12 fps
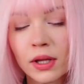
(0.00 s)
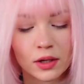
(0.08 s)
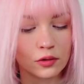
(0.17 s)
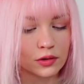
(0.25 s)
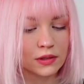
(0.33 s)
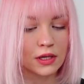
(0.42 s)
That
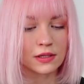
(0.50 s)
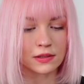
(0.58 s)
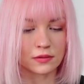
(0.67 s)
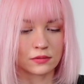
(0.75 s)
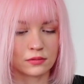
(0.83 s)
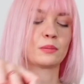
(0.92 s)
looks nice.
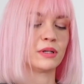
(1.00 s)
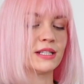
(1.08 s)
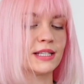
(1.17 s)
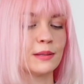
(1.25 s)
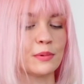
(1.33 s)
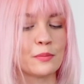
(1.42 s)
Please
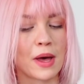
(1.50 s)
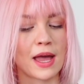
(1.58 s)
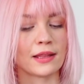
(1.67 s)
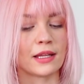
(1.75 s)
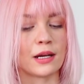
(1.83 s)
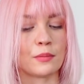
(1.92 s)
keep in
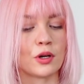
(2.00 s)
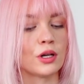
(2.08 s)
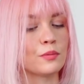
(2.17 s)
mind that I'm not a